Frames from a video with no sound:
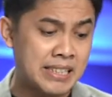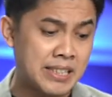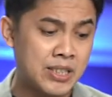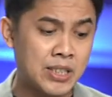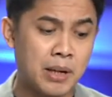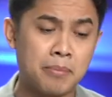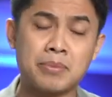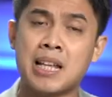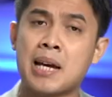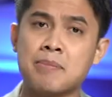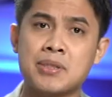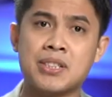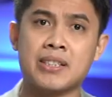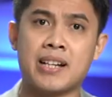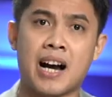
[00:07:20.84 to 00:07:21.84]
that
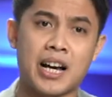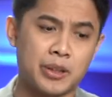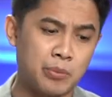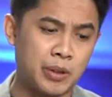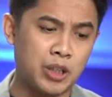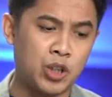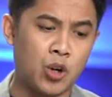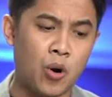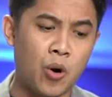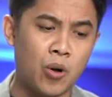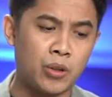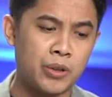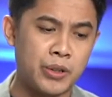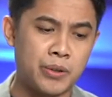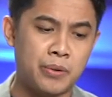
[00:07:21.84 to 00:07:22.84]
sometimes God will
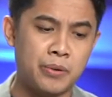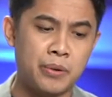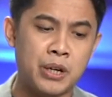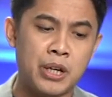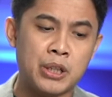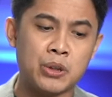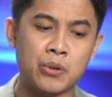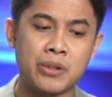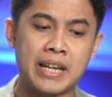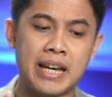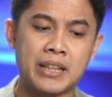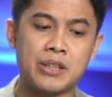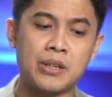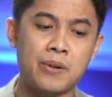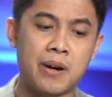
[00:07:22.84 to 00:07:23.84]
call you to
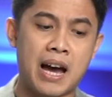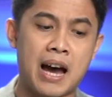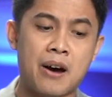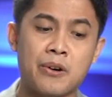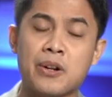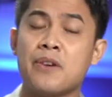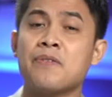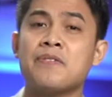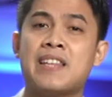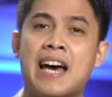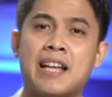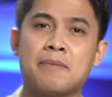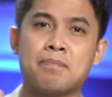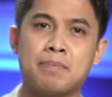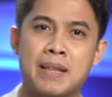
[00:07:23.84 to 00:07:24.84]
get you out of
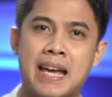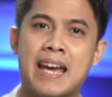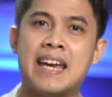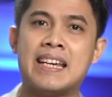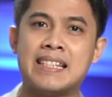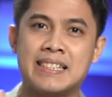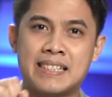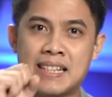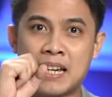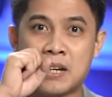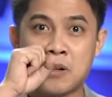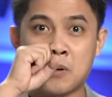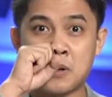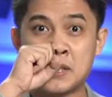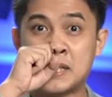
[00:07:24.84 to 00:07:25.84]
that place
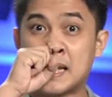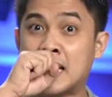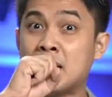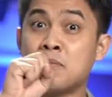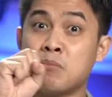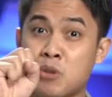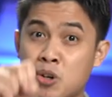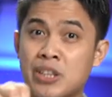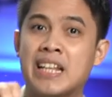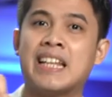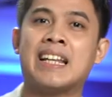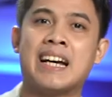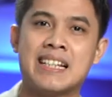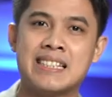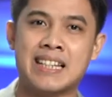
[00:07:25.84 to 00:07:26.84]
kung saan mo na
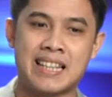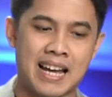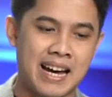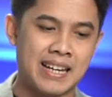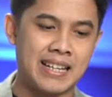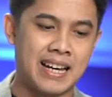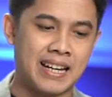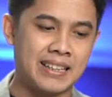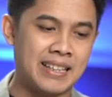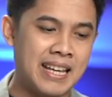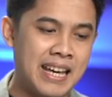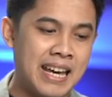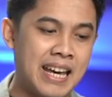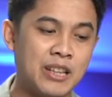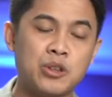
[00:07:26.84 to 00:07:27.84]
nakasanayan
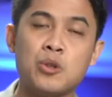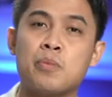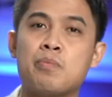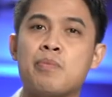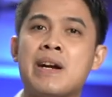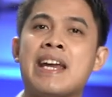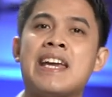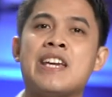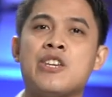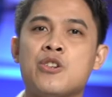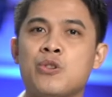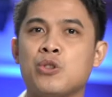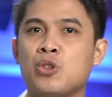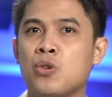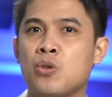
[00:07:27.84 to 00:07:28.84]
and to bring
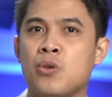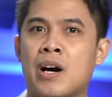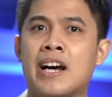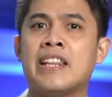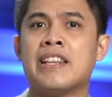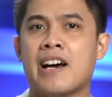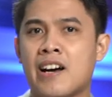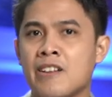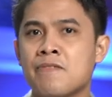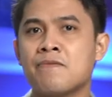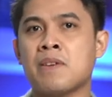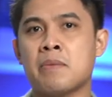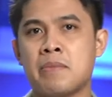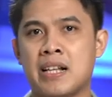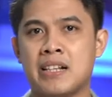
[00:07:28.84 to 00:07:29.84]
you to an
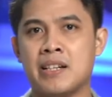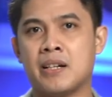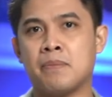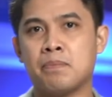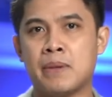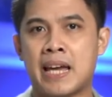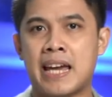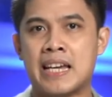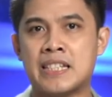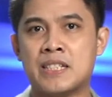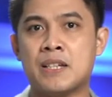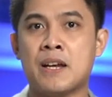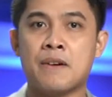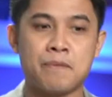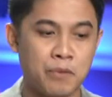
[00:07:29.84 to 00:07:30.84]
unfamiliar
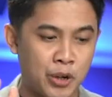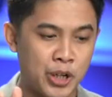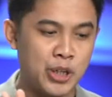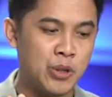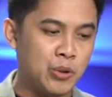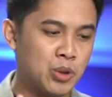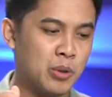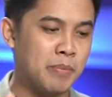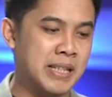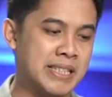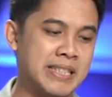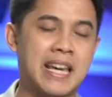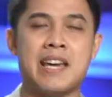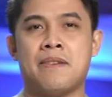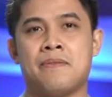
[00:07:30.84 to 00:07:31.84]
place for you to be
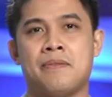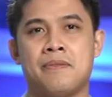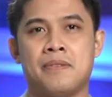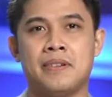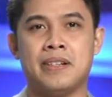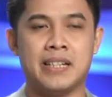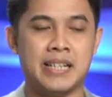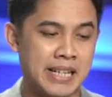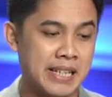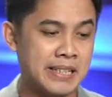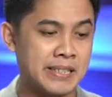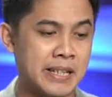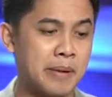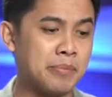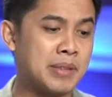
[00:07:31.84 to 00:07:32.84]
safe.
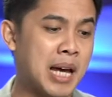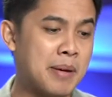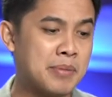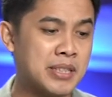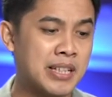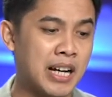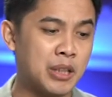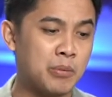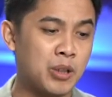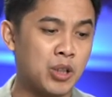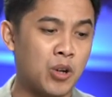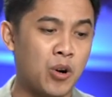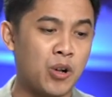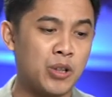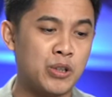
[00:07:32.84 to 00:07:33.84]
Sometimes God will
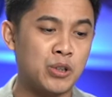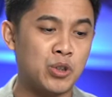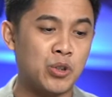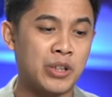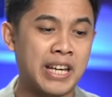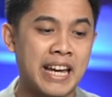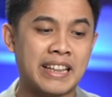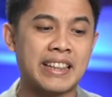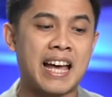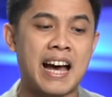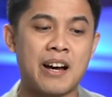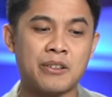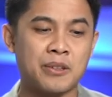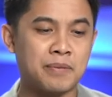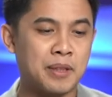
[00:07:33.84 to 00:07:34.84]
call you to get
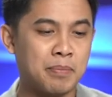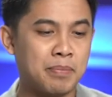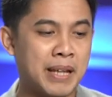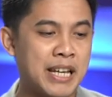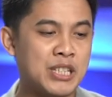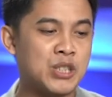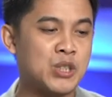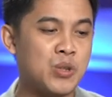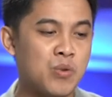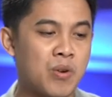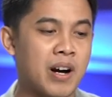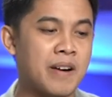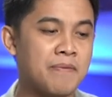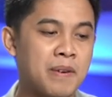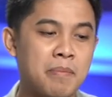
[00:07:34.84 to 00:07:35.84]
out of the place you
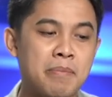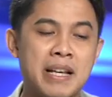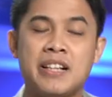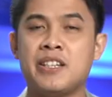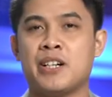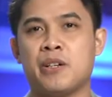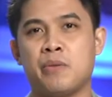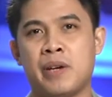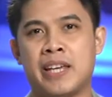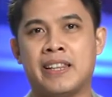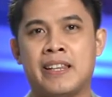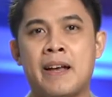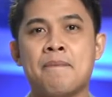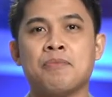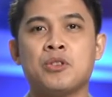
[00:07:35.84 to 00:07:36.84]
are familiar
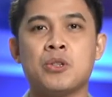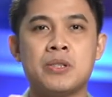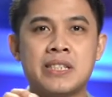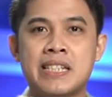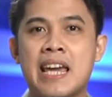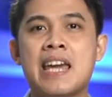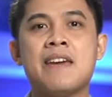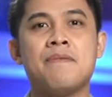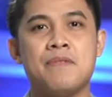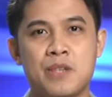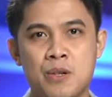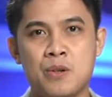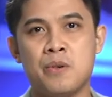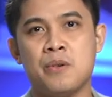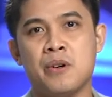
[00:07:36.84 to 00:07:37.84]
with to save
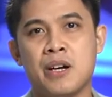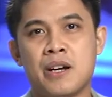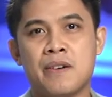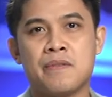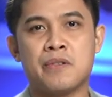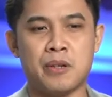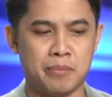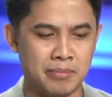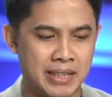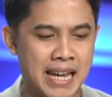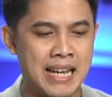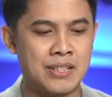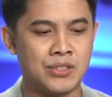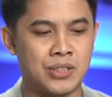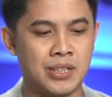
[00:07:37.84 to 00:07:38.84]
you from
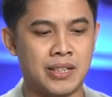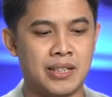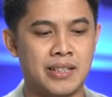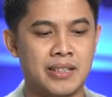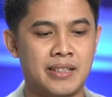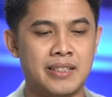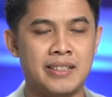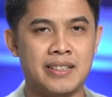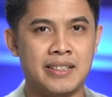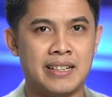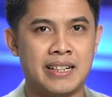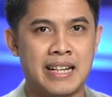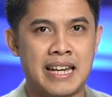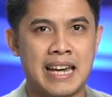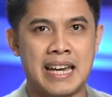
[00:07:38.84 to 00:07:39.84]
danger.
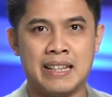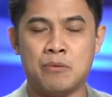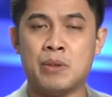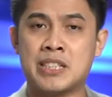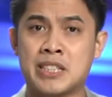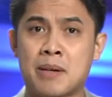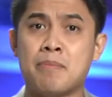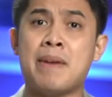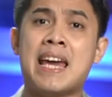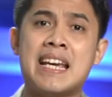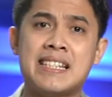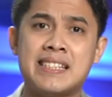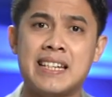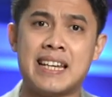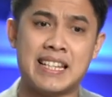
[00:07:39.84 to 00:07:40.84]
And what's
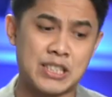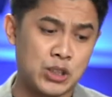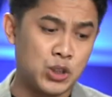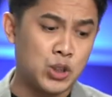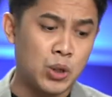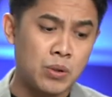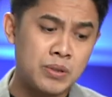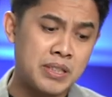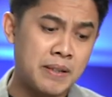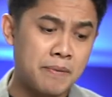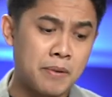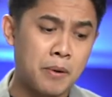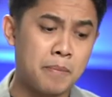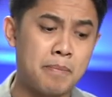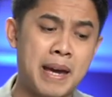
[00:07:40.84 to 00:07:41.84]
amazing is Joseph
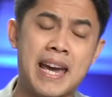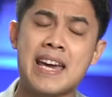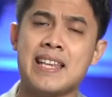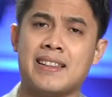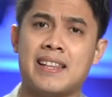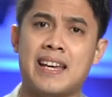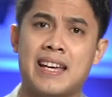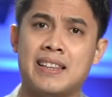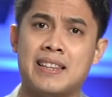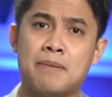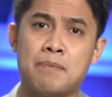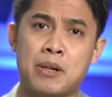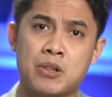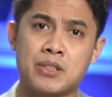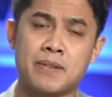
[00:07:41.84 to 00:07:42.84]
obeyed. And
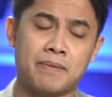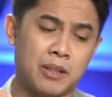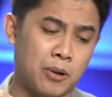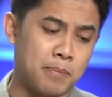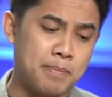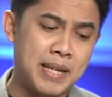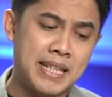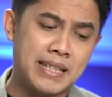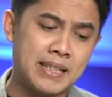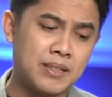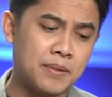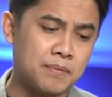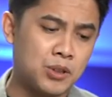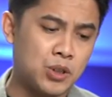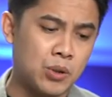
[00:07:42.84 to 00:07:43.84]
because of the obedience
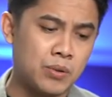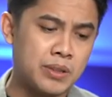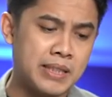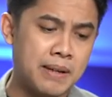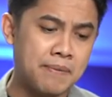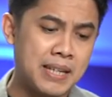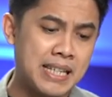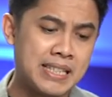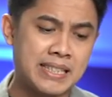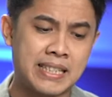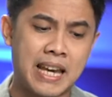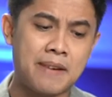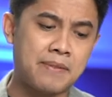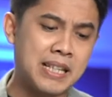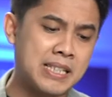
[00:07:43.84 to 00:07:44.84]
of Joseph, he
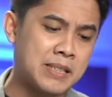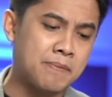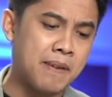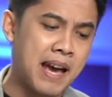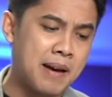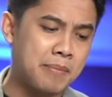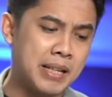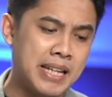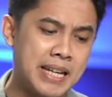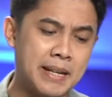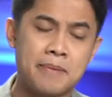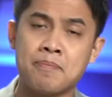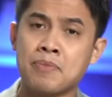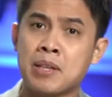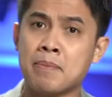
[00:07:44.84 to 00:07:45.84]
saved his
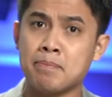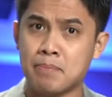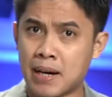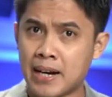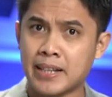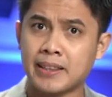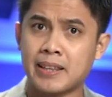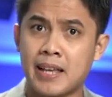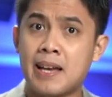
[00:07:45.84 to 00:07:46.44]
family. But